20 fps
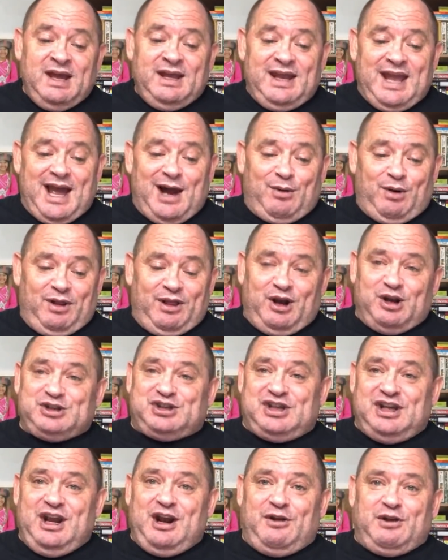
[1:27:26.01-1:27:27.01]
Yeah, well,
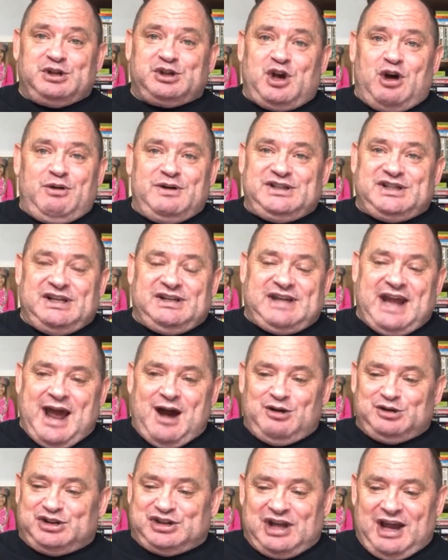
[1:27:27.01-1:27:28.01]
there's always a
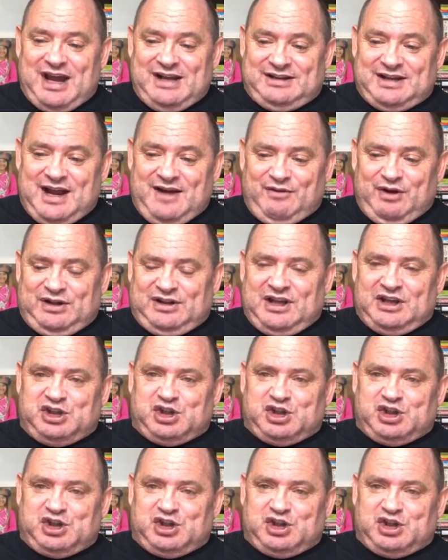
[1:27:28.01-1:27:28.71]
downside to everything.